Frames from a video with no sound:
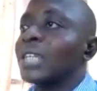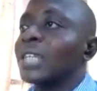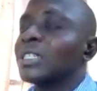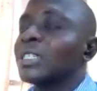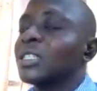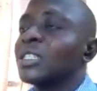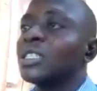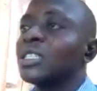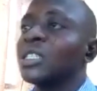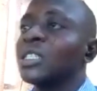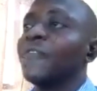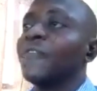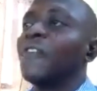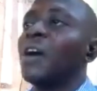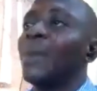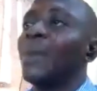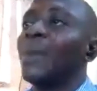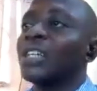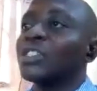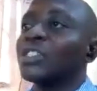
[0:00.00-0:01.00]
assist
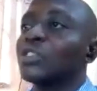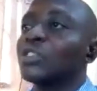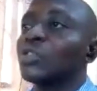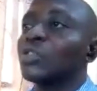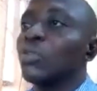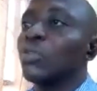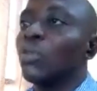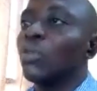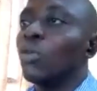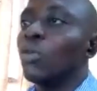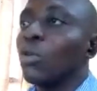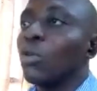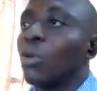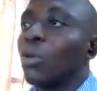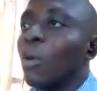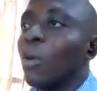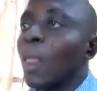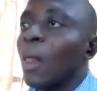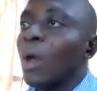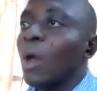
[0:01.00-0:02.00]
farmers
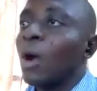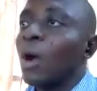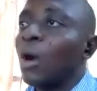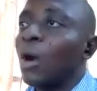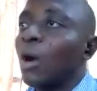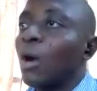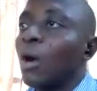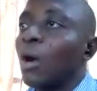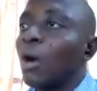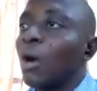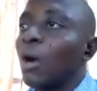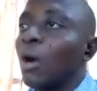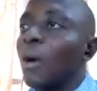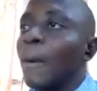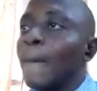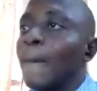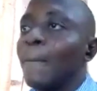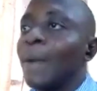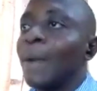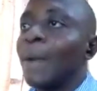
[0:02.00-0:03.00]
to
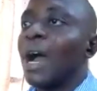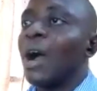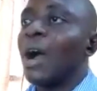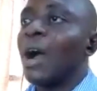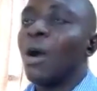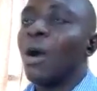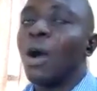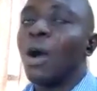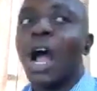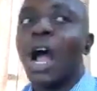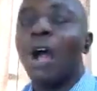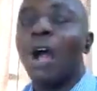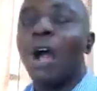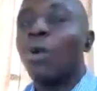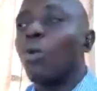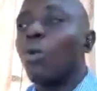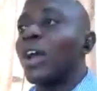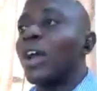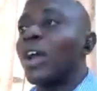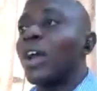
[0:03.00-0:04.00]

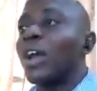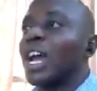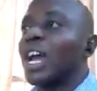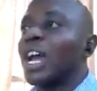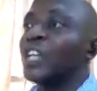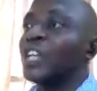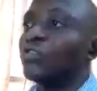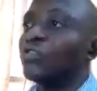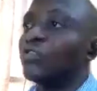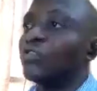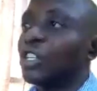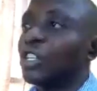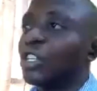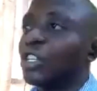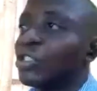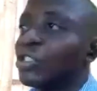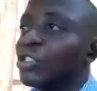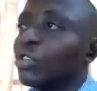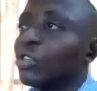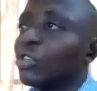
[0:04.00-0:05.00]
acquire
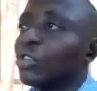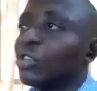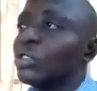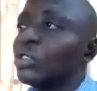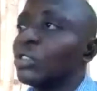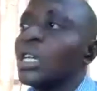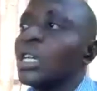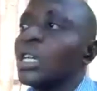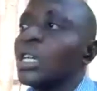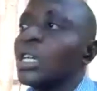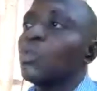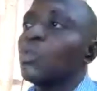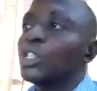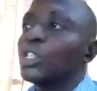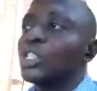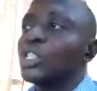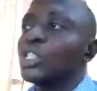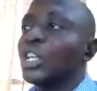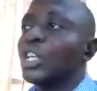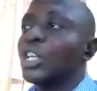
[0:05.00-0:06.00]
education
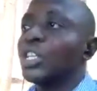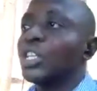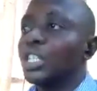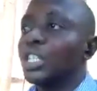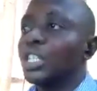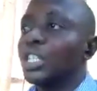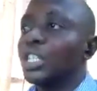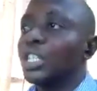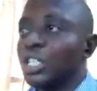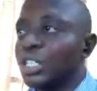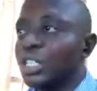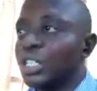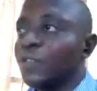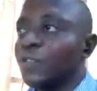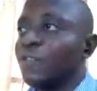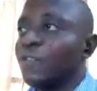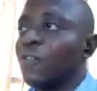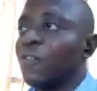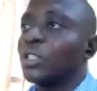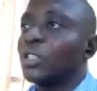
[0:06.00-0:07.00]
which they
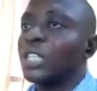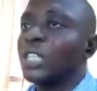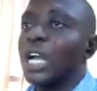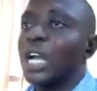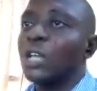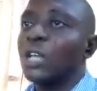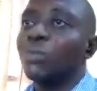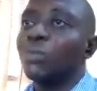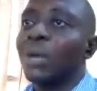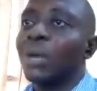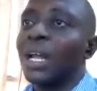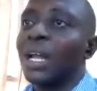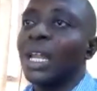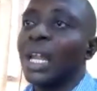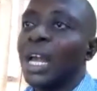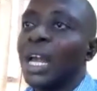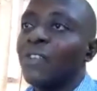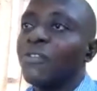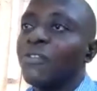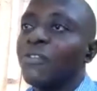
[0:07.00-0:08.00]
need for their
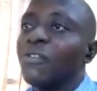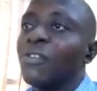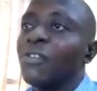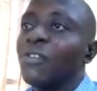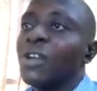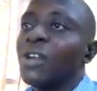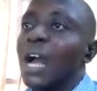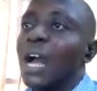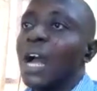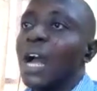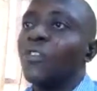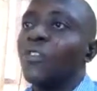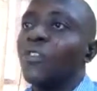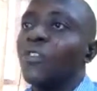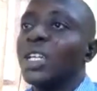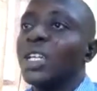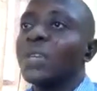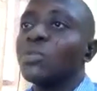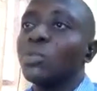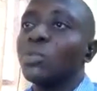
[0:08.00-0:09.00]
human life and
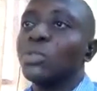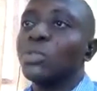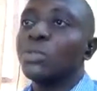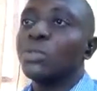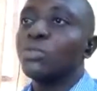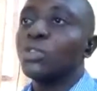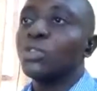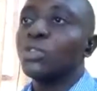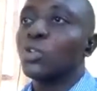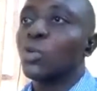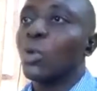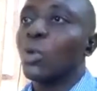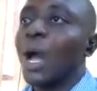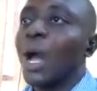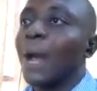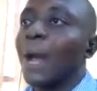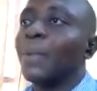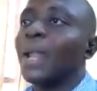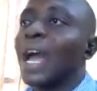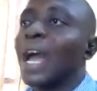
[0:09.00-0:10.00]
for them to be able
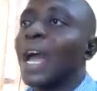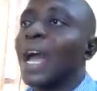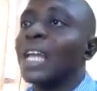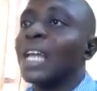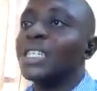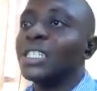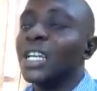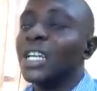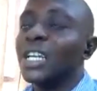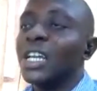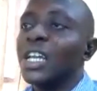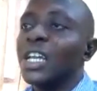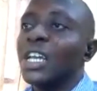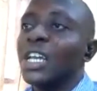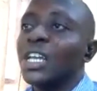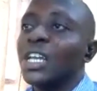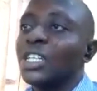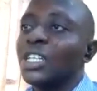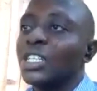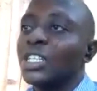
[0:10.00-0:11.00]
to apply
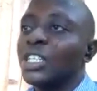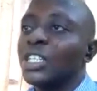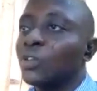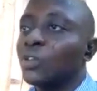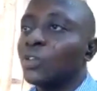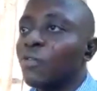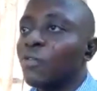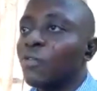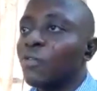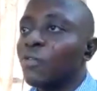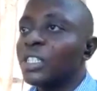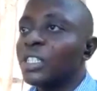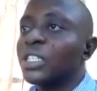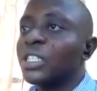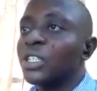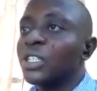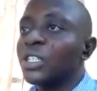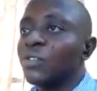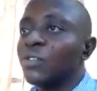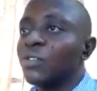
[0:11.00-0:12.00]

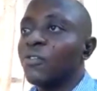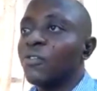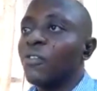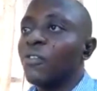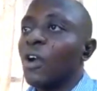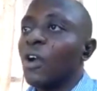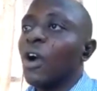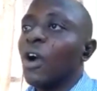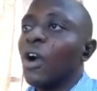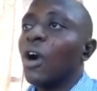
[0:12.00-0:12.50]
innovative